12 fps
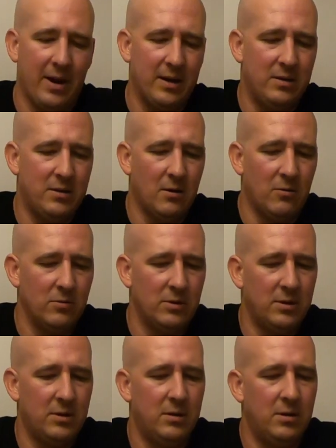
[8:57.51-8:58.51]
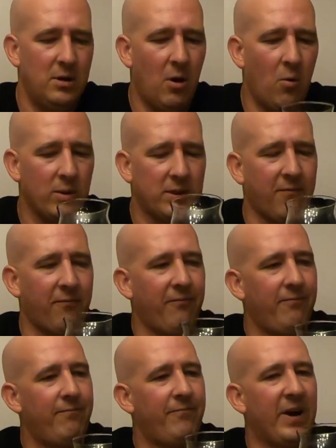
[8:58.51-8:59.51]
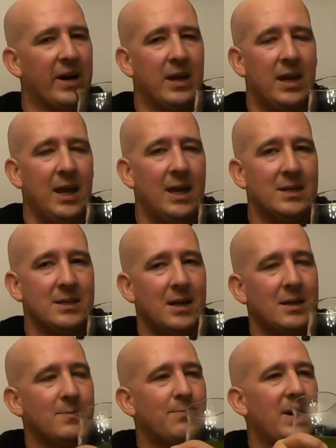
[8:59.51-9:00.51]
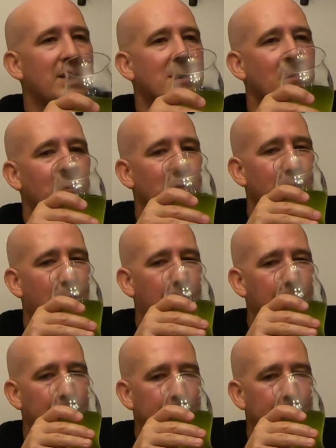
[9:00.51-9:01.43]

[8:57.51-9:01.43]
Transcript: I don't know what the fuck it is, and it's messing with me.